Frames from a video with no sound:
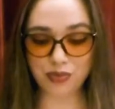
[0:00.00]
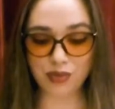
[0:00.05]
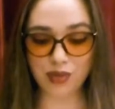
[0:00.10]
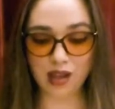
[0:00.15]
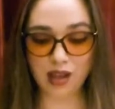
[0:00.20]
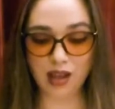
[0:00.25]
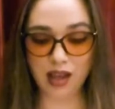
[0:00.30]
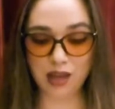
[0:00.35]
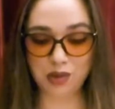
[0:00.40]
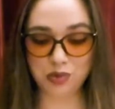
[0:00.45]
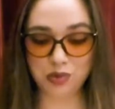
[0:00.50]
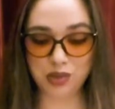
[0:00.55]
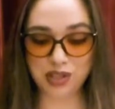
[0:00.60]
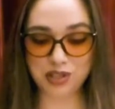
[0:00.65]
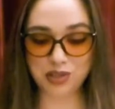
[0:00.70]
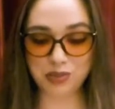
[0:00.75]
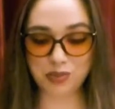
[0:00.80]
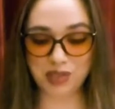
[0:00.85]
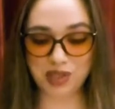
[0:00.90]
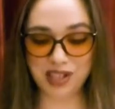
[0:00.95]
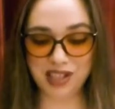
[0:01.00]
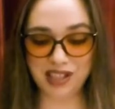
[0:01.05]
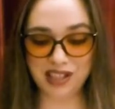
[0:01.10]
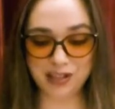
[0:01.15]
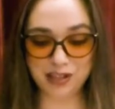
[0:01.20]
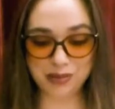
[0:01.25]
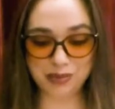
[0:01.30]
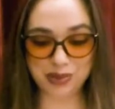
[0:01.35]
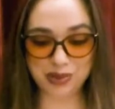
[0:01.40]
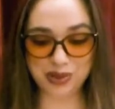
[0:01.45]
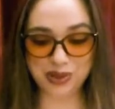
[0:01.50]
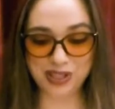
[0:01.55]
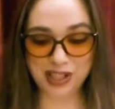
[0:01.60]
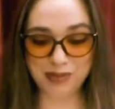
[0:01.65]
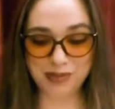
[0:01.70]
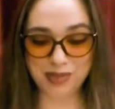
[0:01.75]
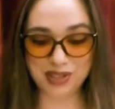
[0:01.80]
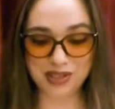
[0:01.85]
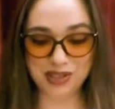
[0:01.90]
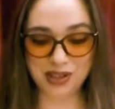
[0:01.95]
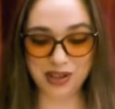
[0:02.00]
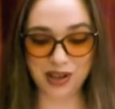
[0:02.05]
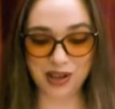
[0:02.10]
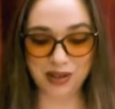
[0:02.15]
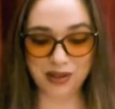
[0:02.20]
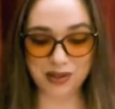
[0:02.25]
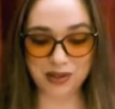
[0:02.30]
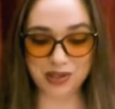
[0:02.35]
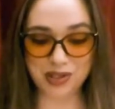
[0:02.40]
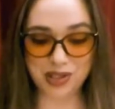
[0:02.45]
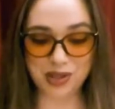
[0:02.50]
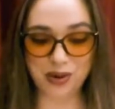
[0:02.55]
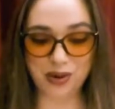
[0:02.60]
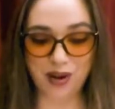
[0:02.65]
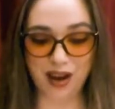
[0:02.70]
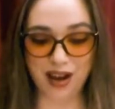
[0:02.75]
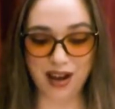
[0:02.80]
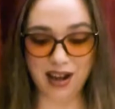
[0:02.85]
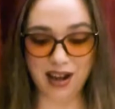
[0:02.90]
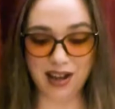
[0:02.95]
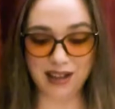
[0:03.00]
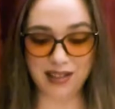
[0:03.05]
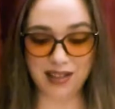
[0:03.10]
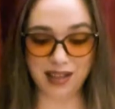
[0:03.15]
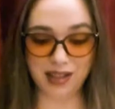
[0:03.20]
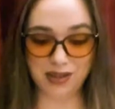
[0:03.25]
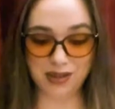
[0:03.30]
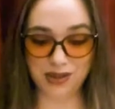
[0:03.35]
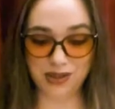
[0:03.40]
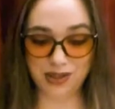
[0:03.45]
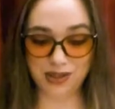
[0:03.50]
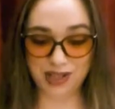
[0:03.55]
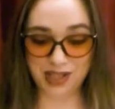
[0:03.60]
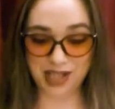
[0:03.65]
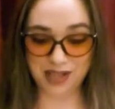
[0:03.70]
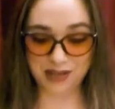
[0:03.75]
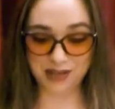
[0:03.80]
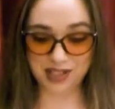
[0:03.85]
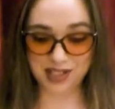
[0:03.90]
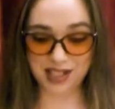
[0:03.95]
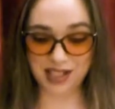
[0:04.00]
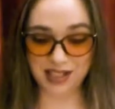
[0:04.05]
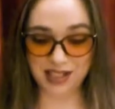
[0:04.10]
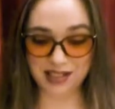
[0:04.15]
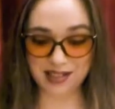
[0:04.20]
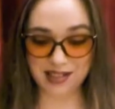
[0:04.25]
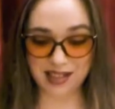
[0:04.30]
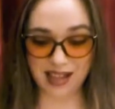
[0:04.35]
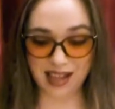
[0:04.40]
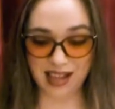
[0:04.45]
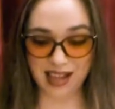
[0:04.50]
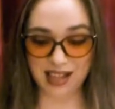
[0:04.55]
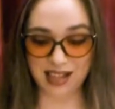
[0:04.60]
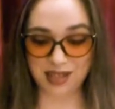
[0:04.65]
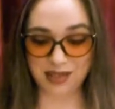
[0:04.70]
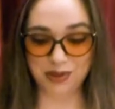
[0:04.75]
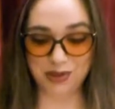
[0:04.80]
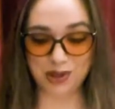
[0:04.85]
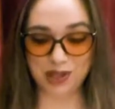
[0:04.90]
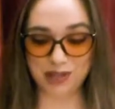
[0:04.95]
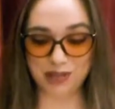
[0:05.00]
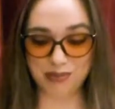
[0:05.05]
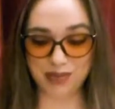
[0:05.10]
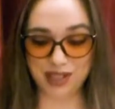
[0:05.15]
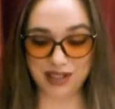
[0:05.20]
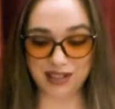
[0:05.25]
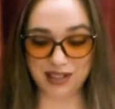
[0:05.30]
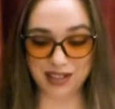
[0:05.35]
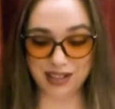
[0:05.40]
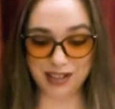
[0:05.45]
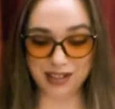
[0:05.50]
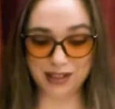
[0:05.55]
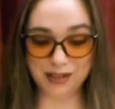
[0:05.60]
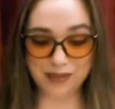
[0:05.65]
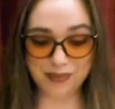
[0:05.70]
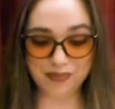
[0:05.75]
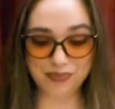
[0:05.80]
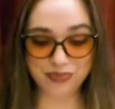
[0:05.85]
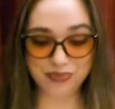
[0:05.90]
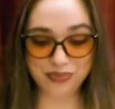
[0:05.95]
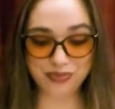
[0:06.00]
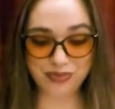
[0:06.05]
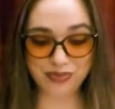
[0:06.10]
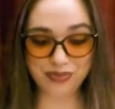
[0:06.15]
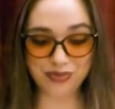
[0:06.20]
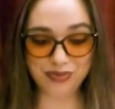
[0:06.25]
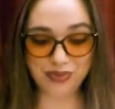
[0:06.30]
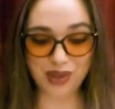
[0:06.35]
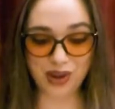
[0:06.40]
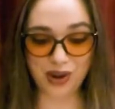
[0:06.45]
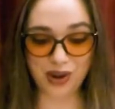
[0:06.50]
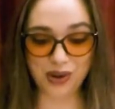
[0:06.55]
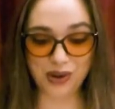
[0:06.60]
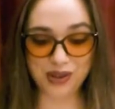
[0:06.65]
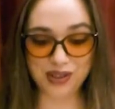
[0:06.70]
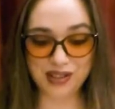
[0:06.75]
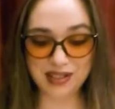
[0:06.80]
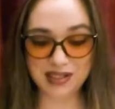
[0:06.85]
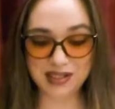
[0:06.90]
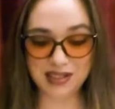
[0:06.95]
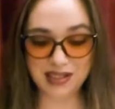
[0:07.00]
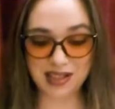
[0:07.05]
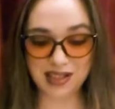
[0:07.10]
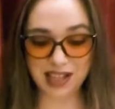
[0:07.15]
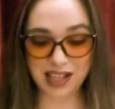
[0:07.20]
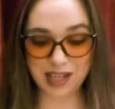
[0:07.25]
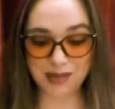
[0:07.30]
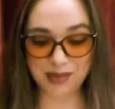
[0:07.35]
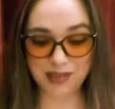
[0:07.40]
at which Peter pulled up his collar so high that you couldn't have seen his head if you had been there. All this time the